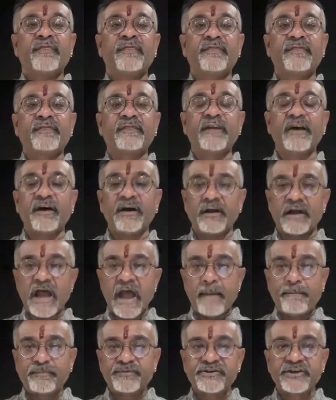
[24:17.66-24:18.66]
The
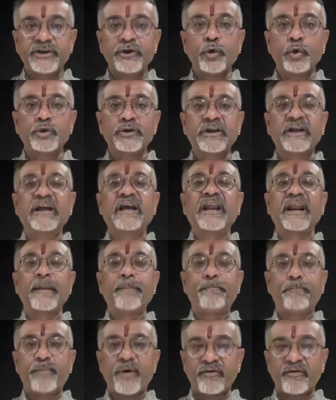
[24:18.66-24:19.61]
absolute grip